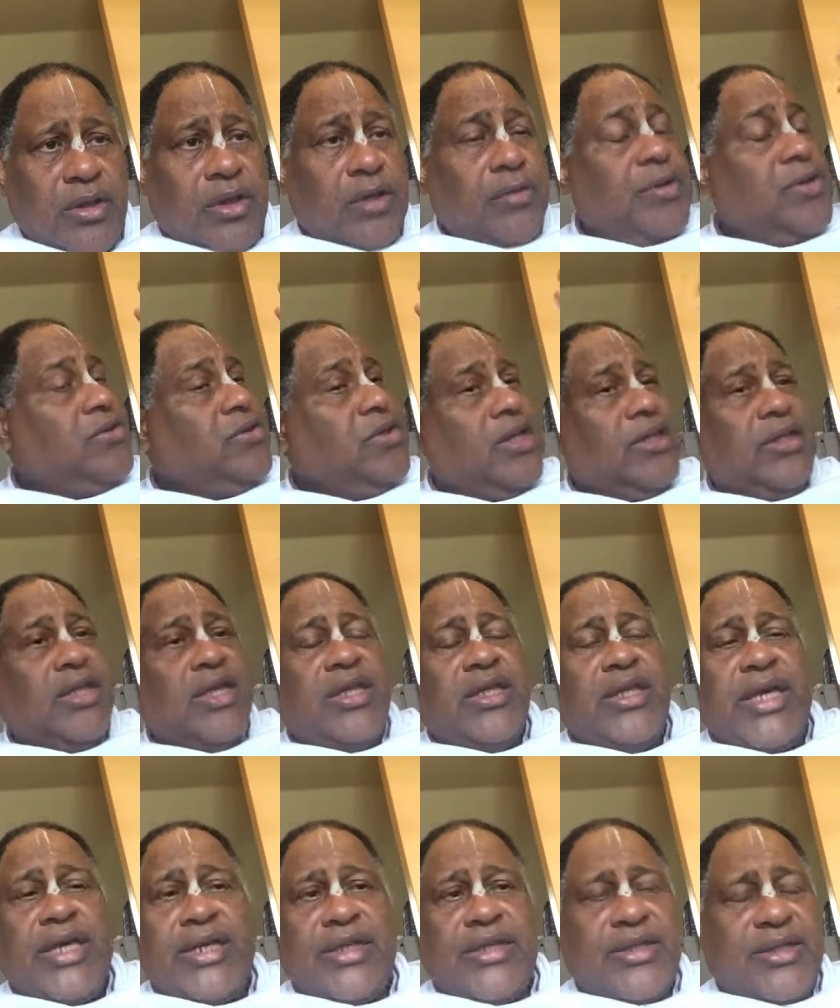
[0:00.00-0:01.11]
There is
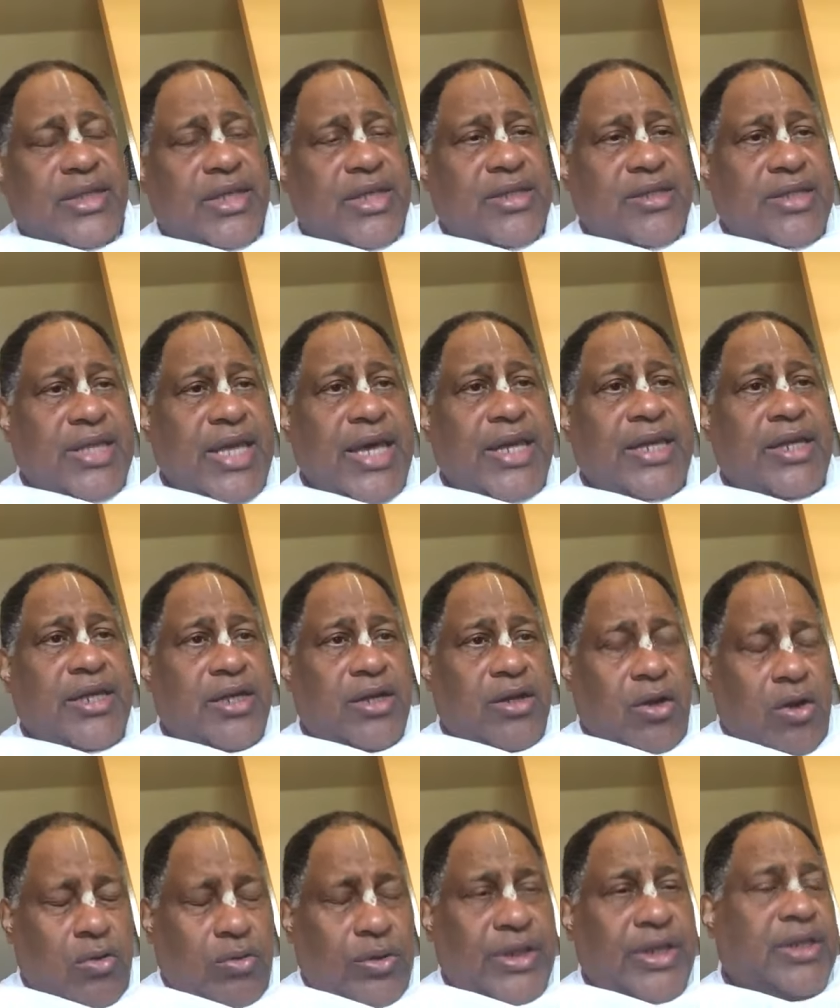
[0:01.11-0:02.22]
nothing that exceeds that and it
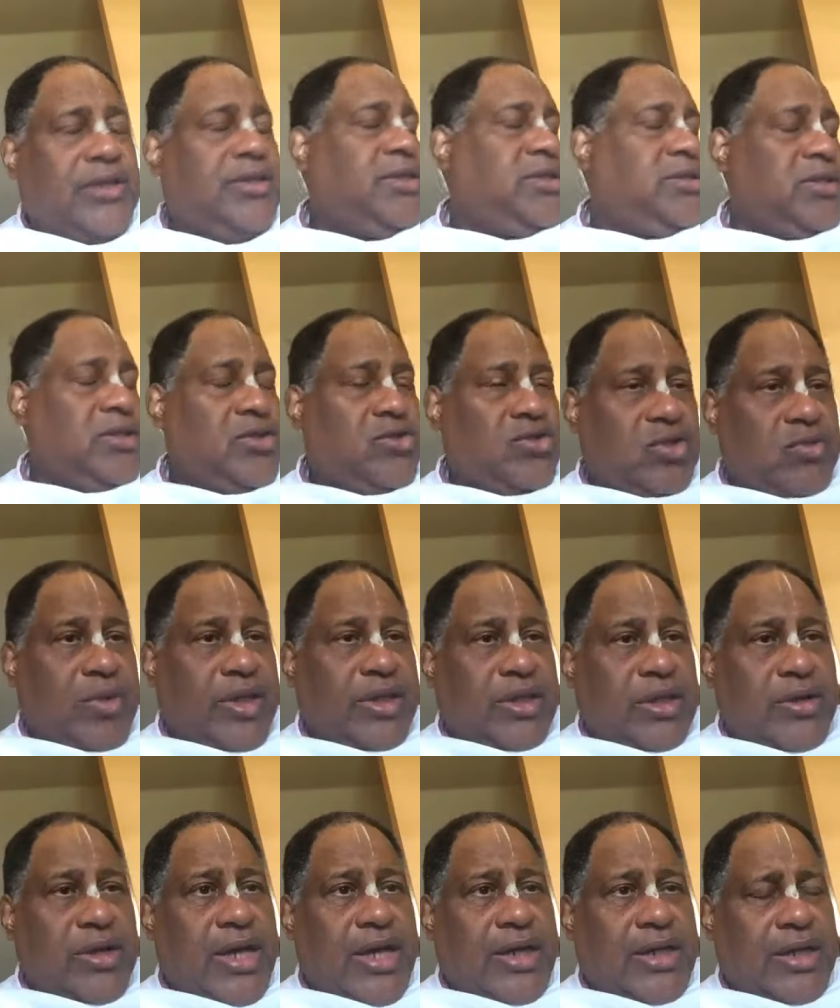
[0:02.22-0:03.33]
only exists in
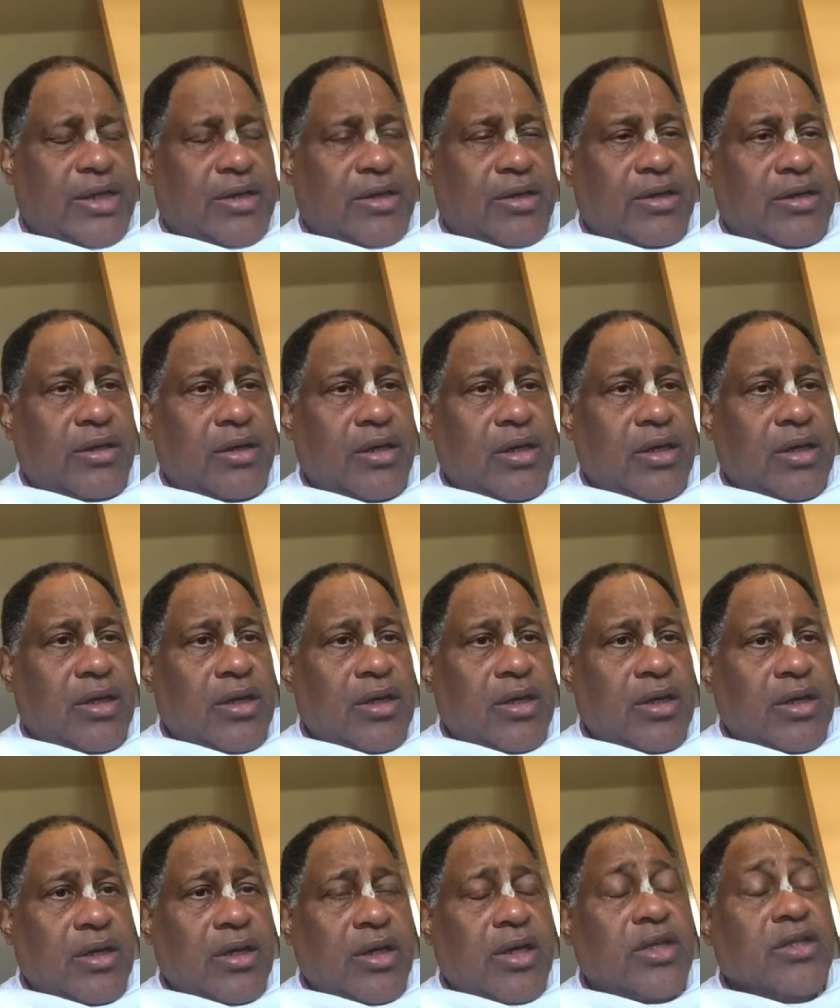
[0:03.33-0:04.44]
Shrimati Radhika.
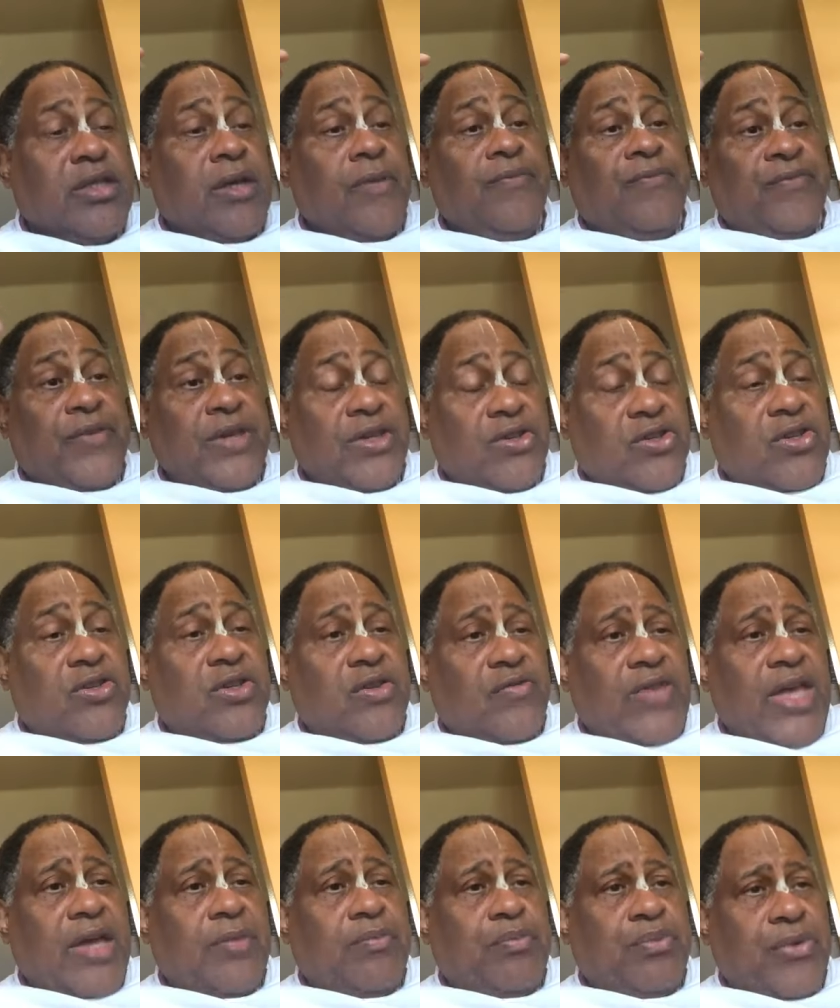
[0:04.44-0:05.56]
Some features
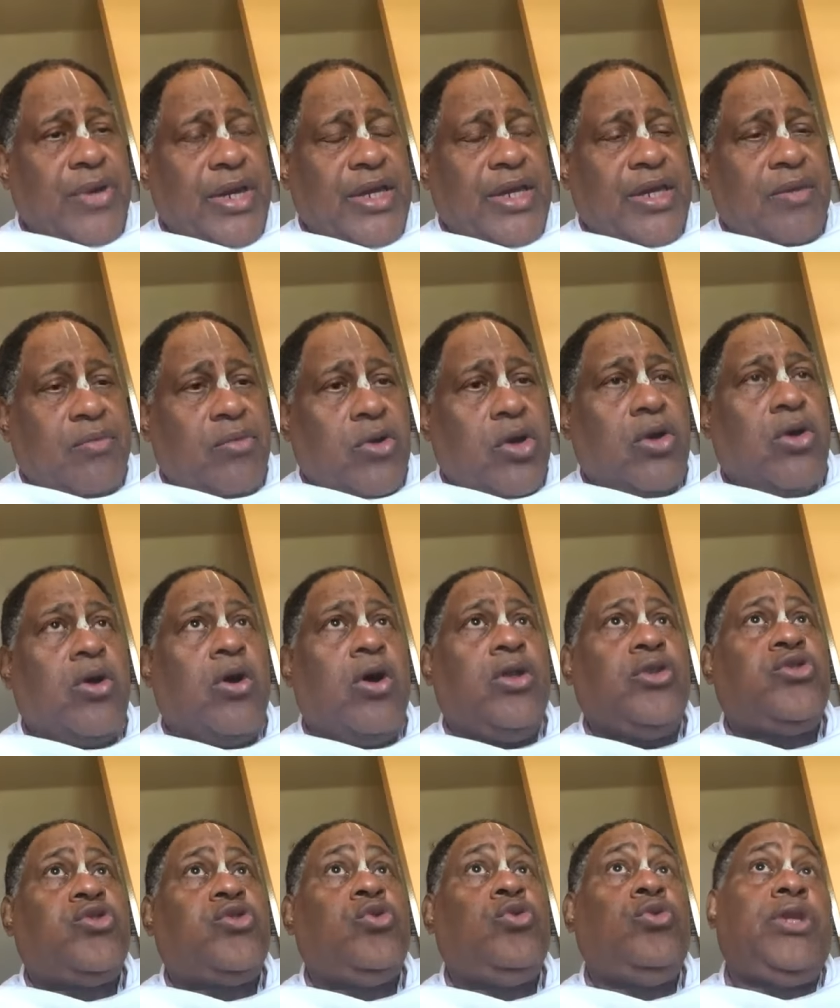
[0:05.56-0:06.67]
of that prem are
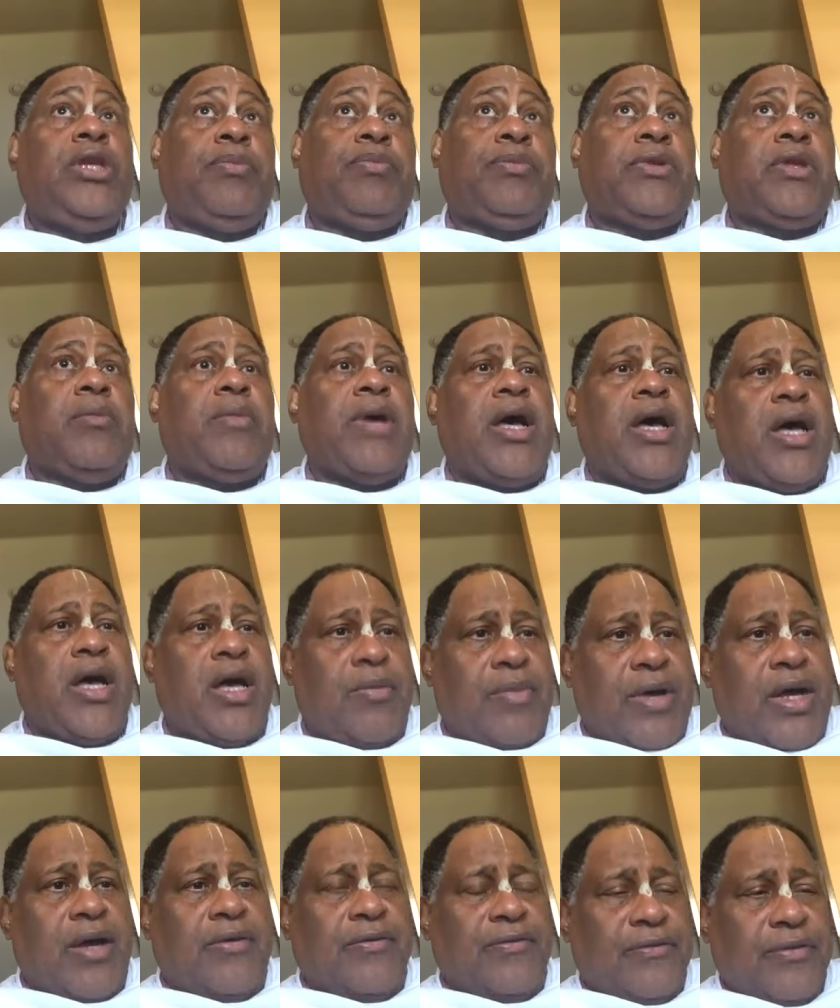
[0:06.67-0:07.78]
called Sudipta
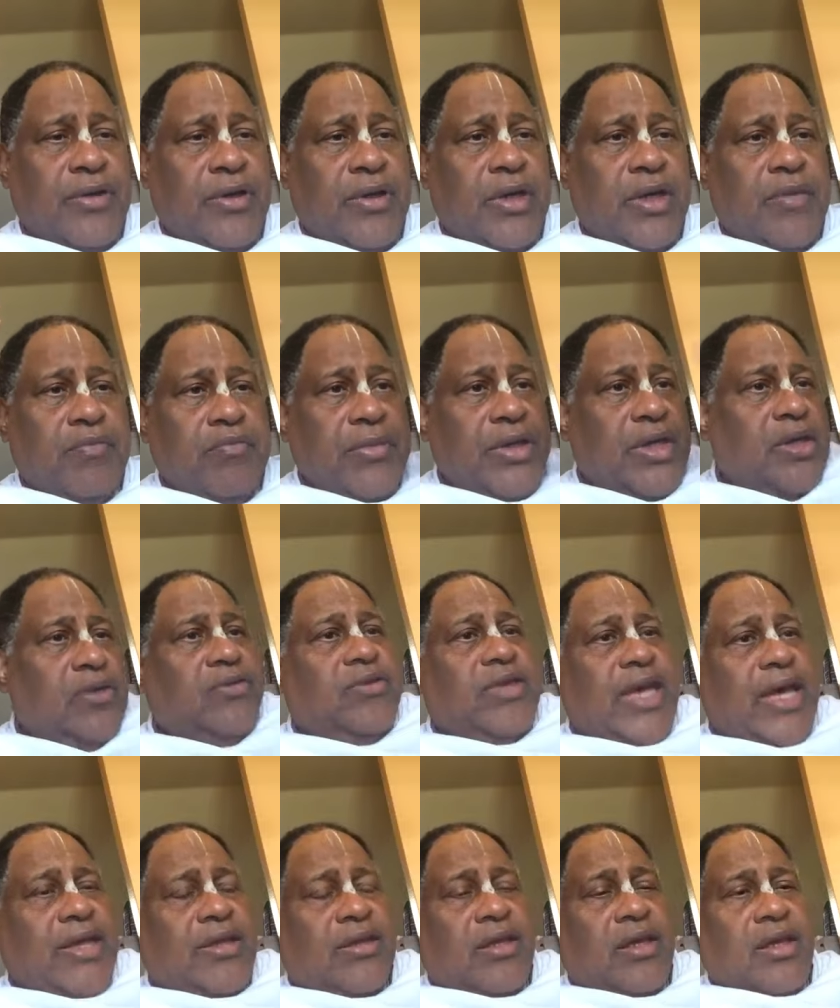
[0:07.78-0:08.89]
Mahabhav, means
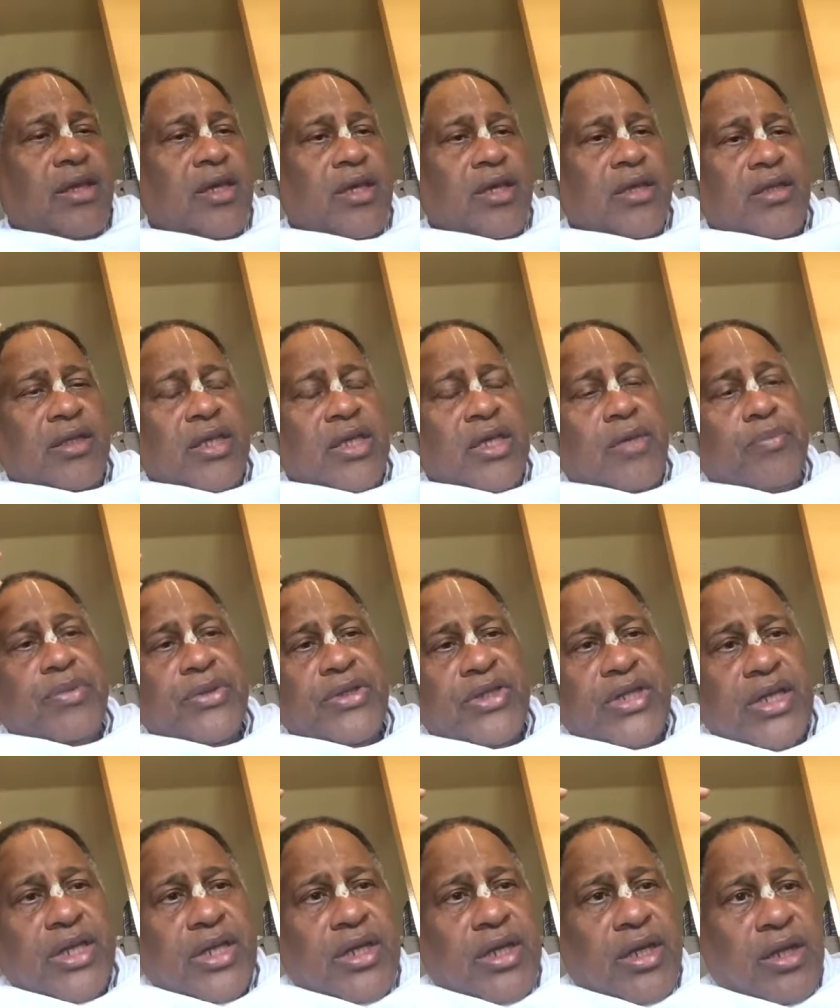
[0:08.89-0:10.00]
that the
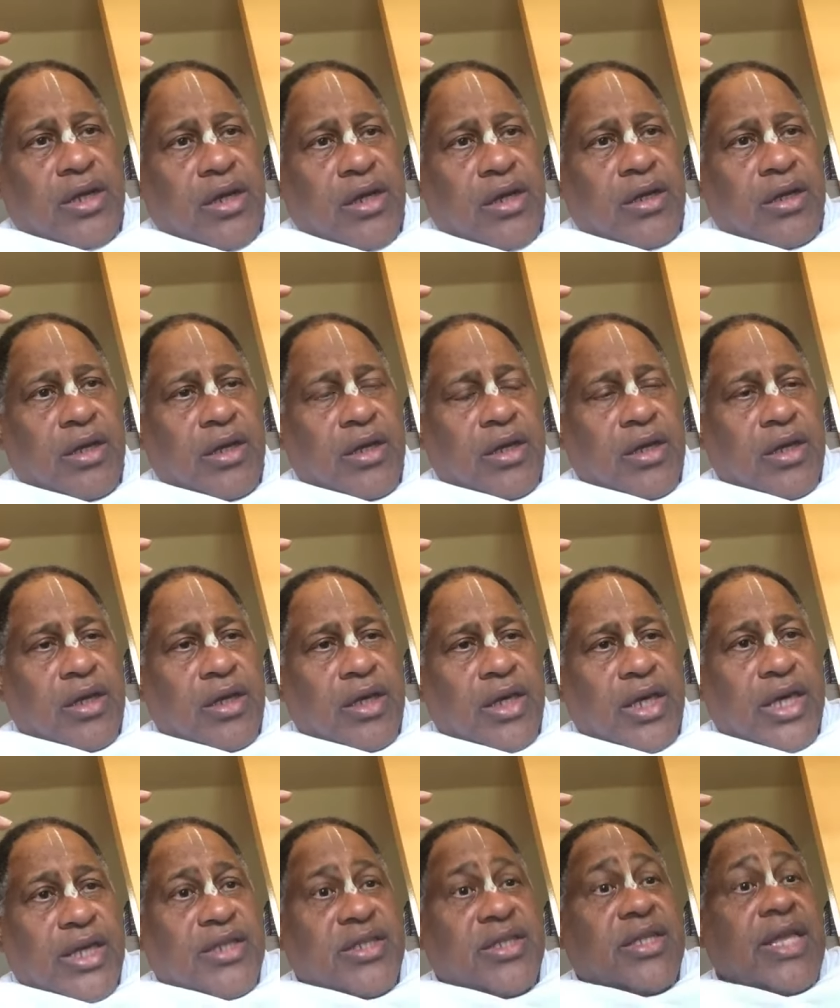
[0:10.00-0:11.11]
particular
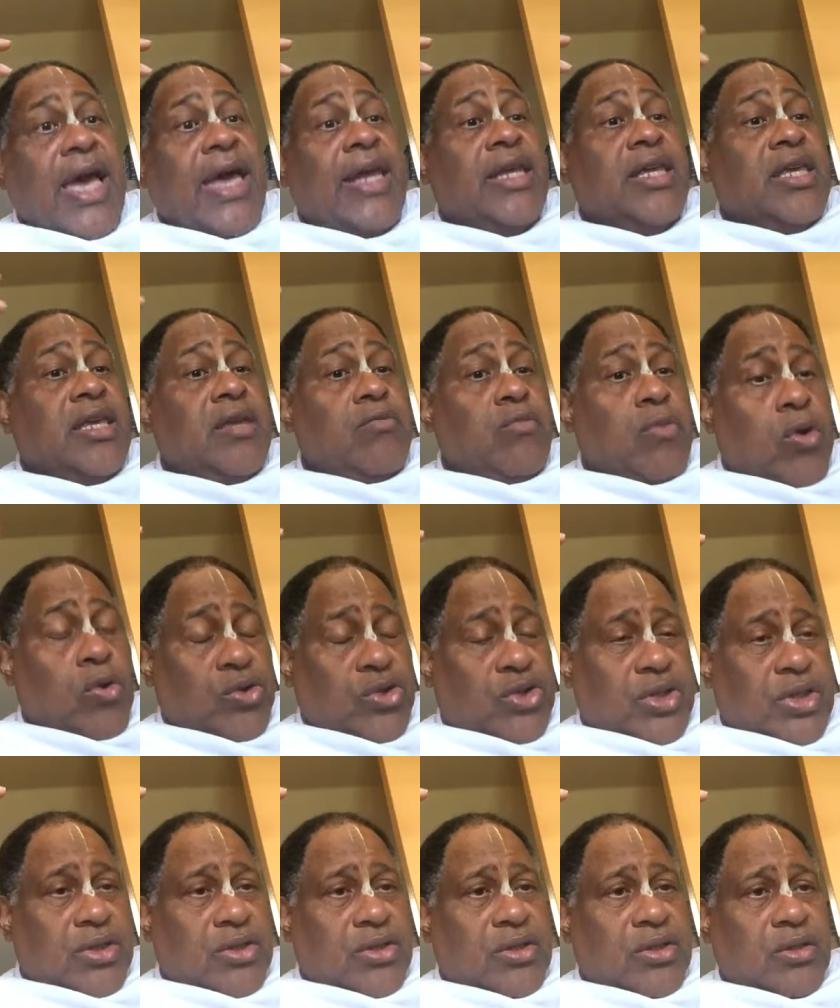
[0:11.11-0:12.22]
ecstatic
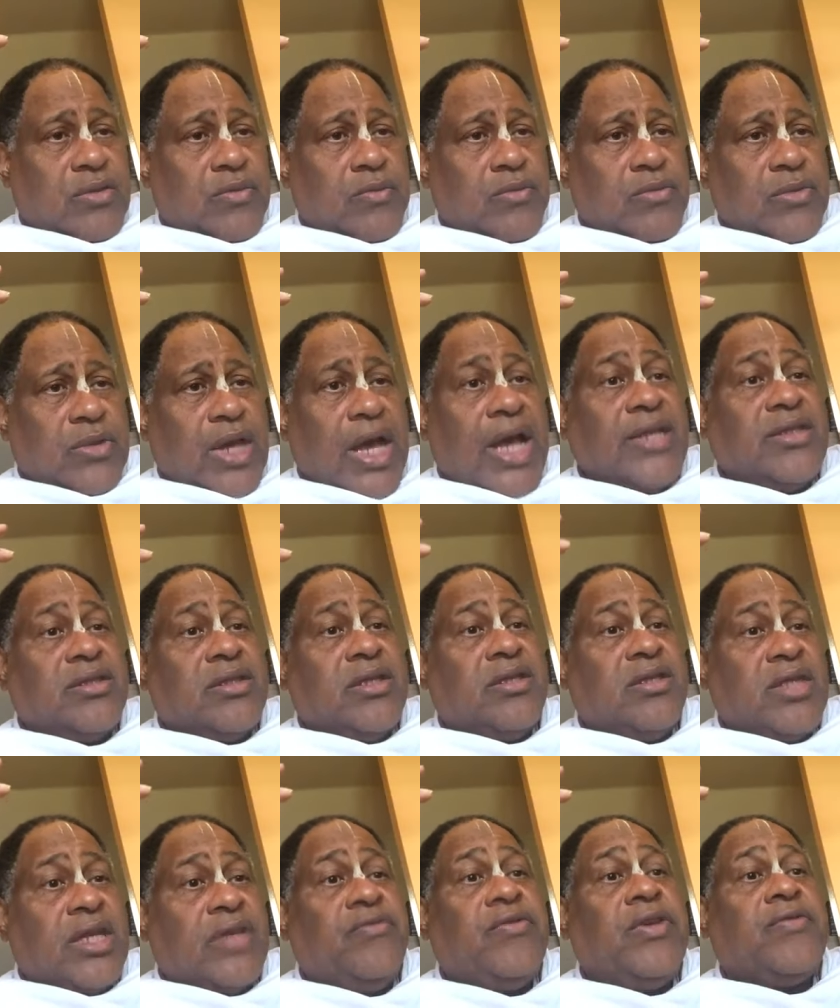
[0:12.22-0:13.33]
emotions, Asta
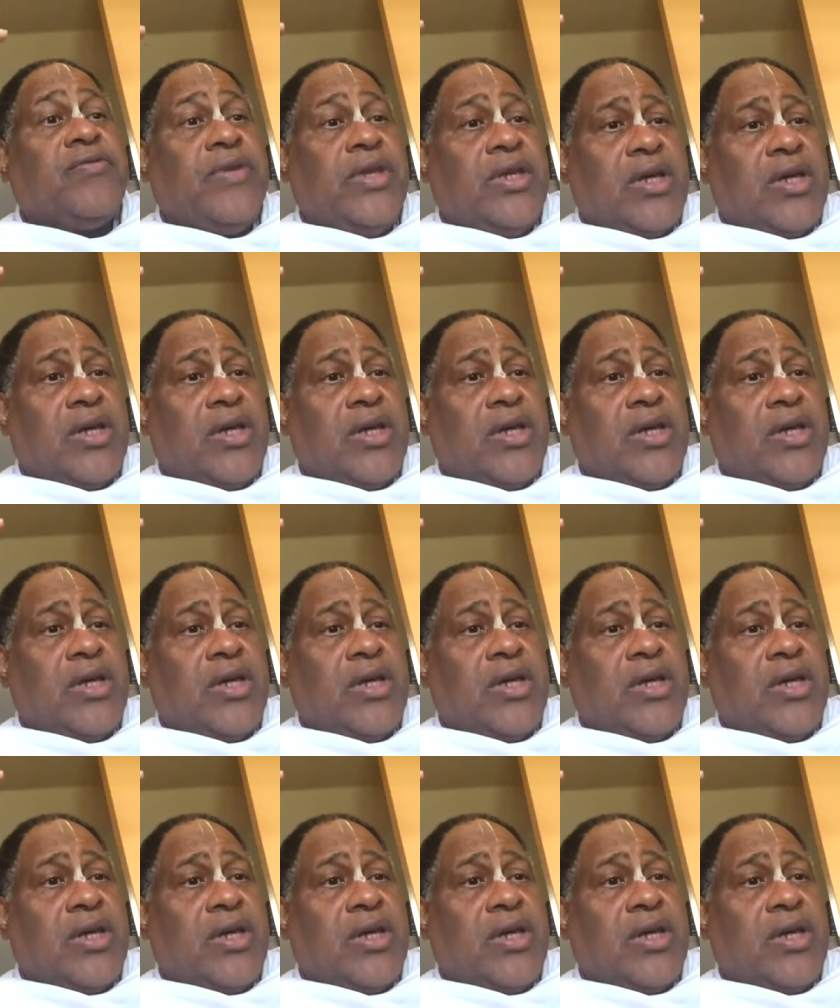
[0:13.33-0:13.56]
Sattvic